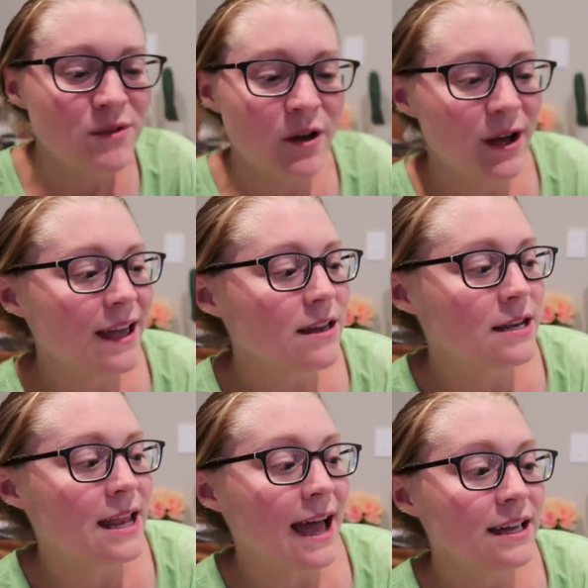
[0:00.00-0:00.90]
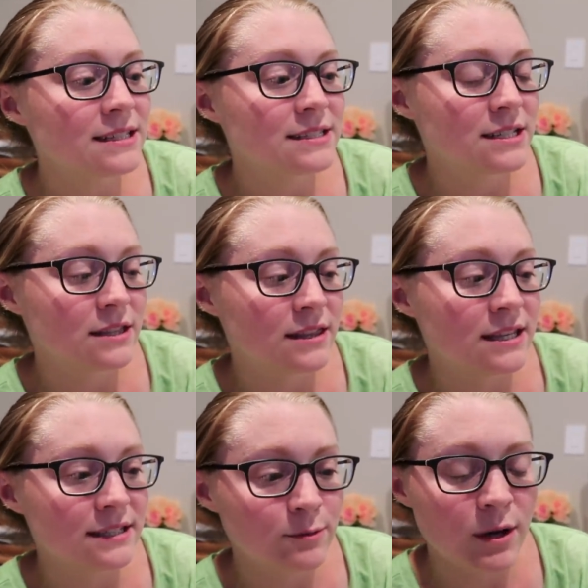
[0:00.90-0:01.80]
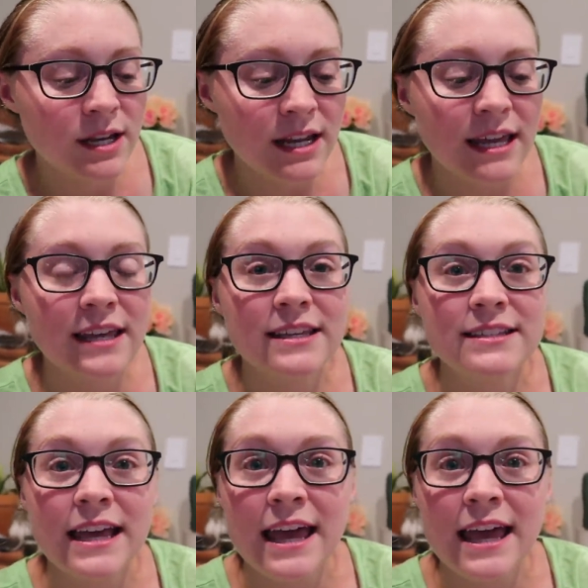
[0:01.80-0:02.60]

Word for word: Okay, next, this one is